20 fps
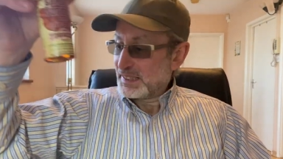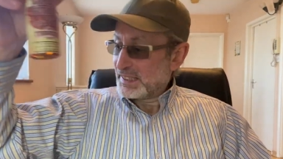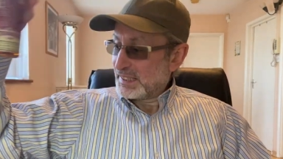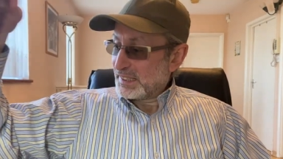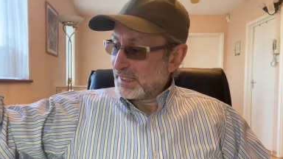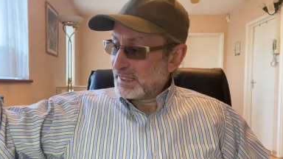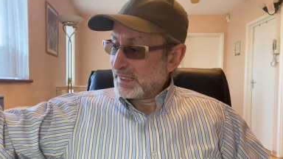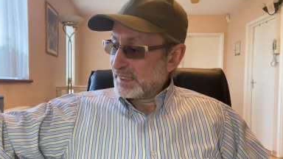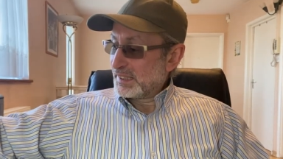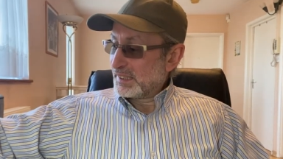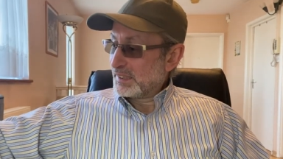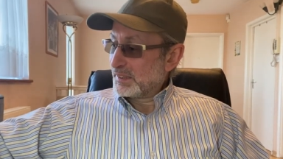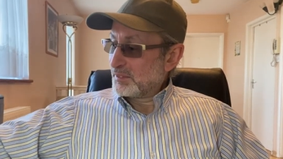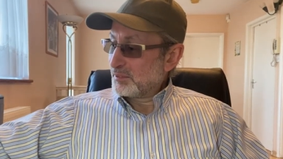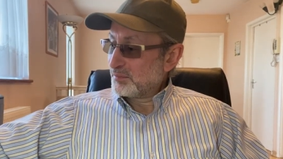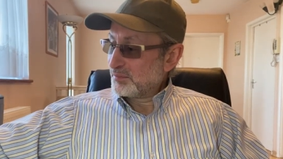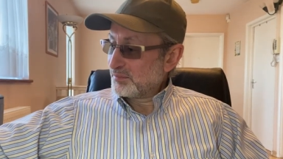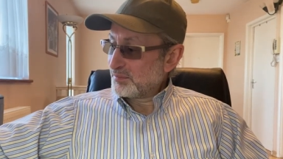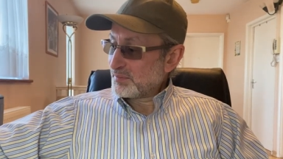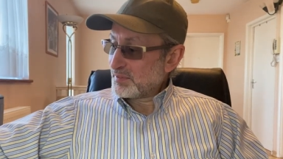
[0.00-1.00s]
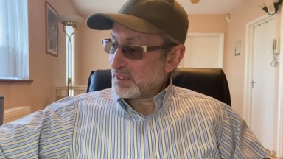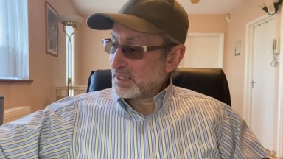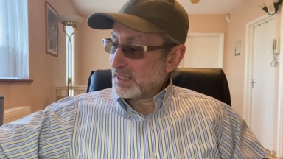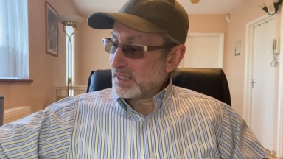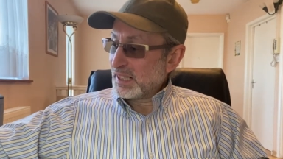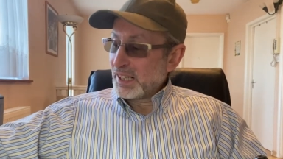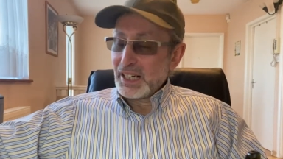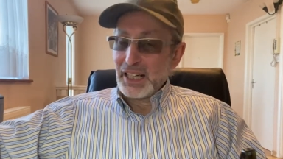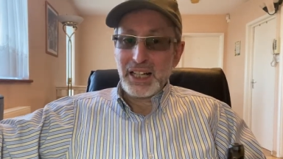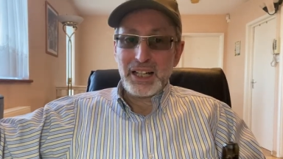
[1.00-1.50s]
Um,
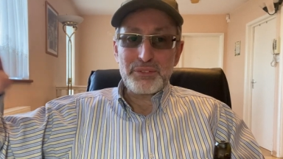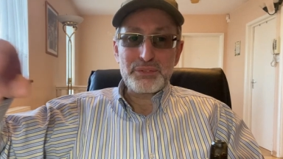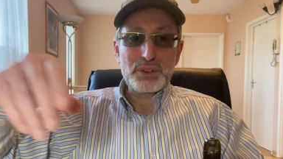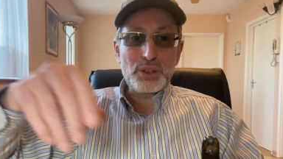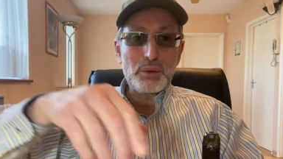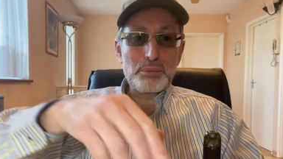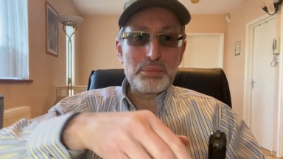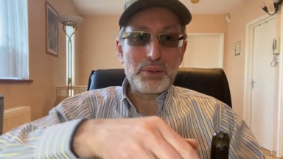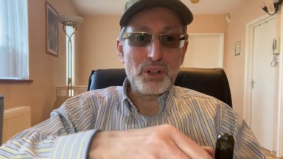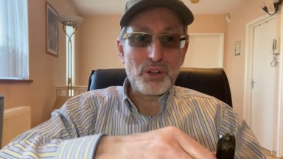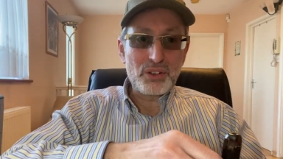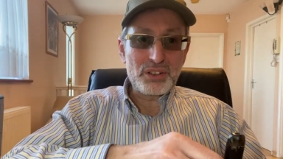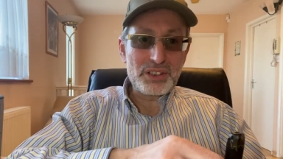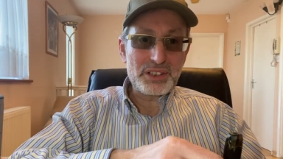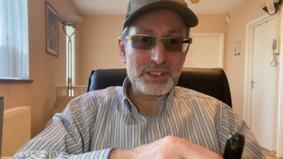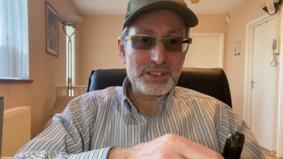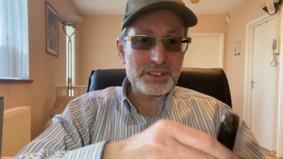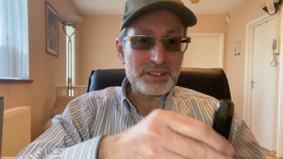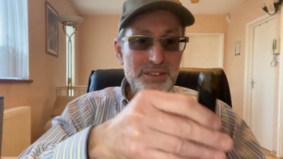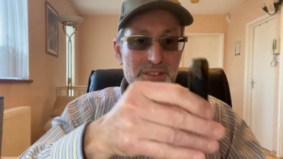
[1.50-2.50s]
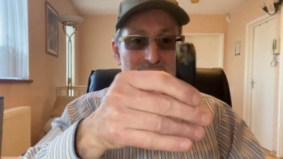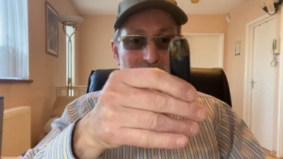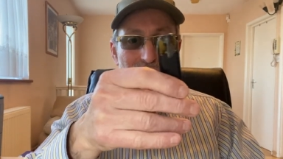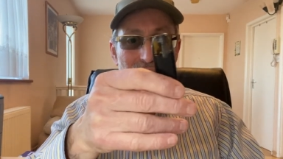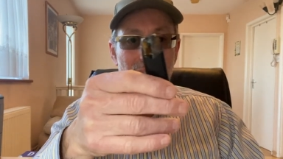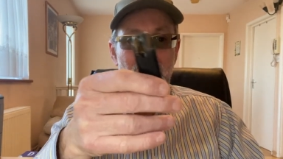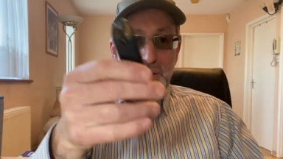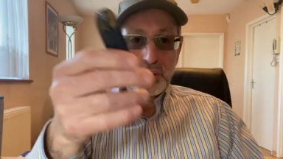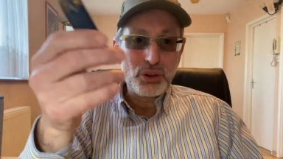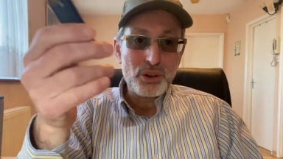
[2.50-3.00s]
I have to upload it,
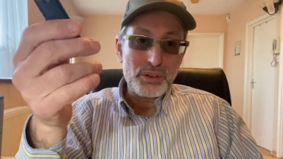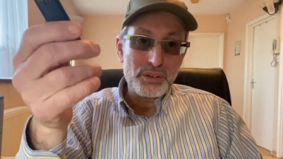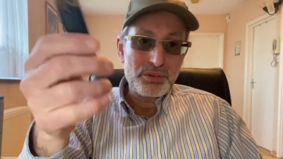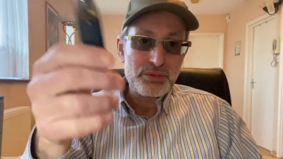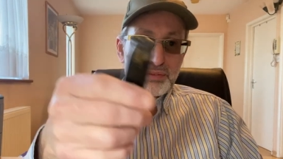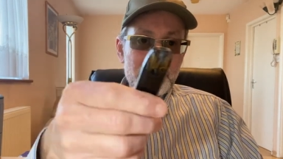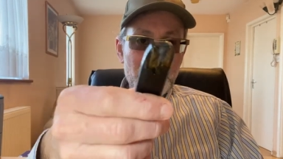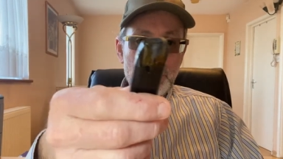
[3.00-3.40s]
or if you